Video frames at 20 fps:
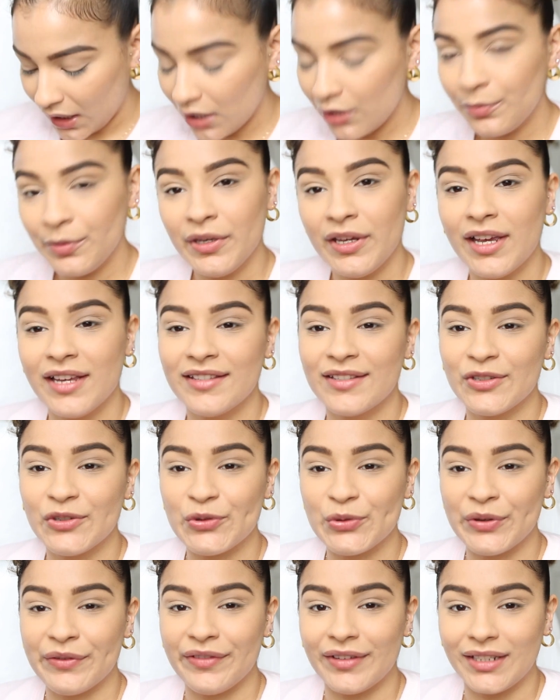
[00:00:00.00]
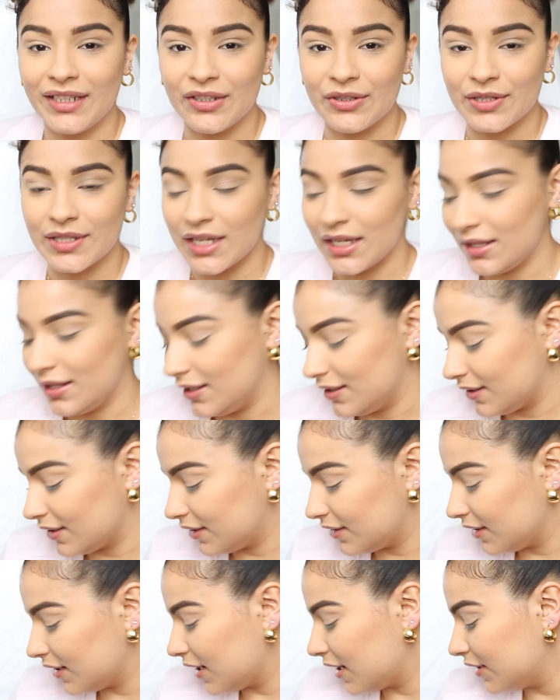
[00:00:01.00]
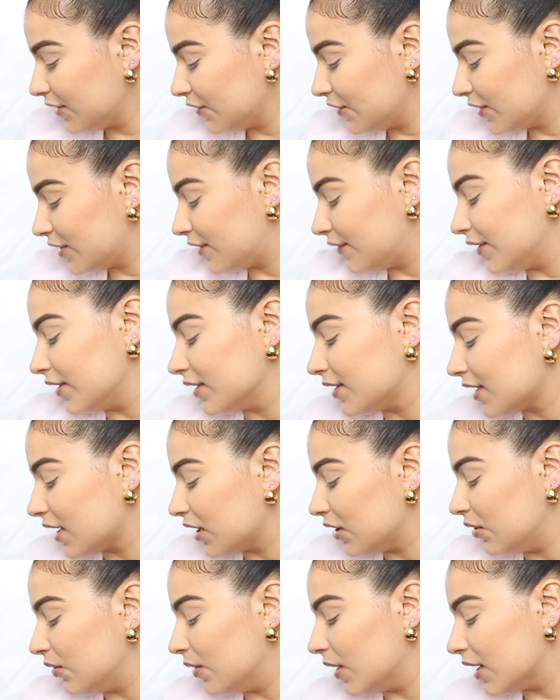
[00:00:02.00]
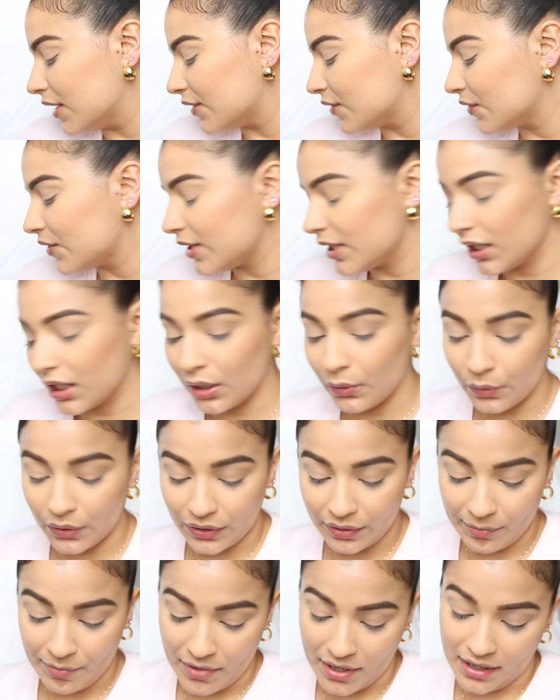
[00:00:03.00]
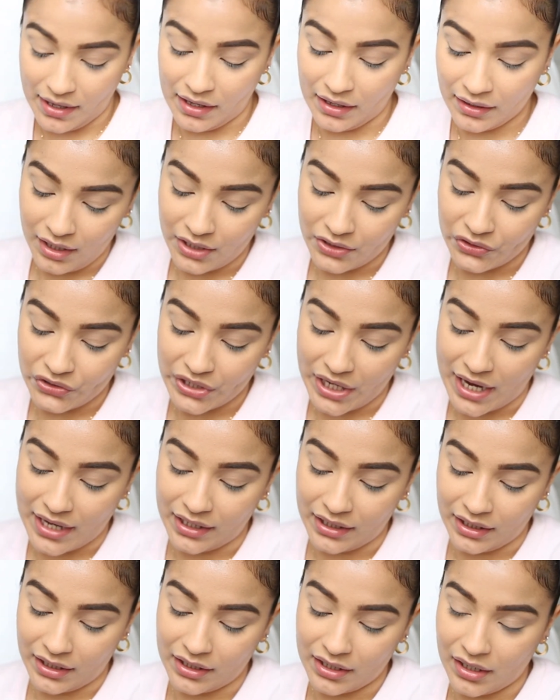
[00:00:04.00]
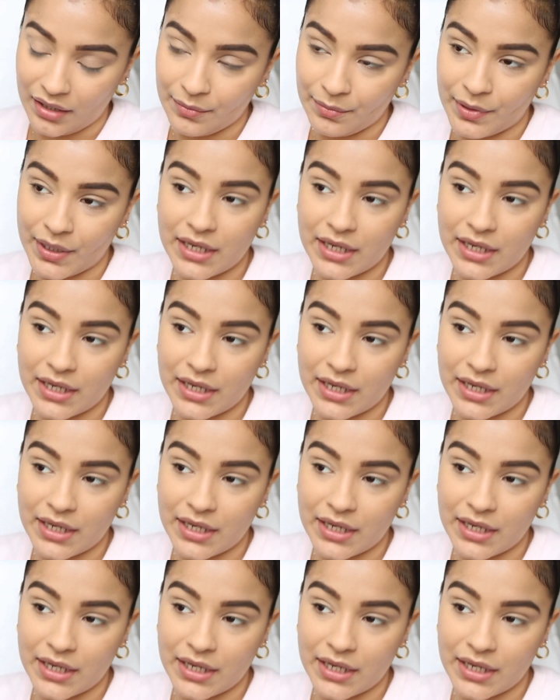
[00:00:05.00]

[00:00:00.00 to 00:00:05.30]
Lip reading: I hope you guys enjoy videos like this, because it kind of just feels like you guys are sitting with me and chatting it up.